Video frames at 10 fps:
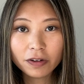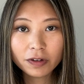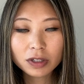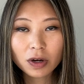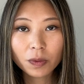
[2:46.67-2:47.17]
if you
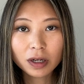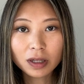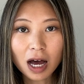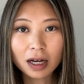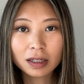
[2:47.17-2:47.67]
don't wear a
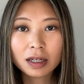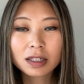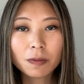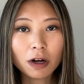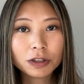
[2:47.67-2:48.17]
lot,
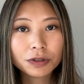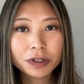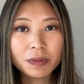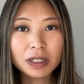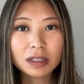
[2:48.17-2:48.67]
small jewelry
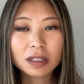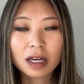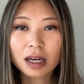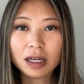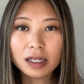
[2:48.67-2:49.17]
pieces can
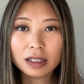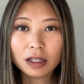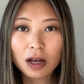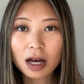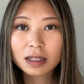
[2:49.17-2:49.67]
get easily
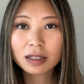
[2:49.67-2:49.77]
lost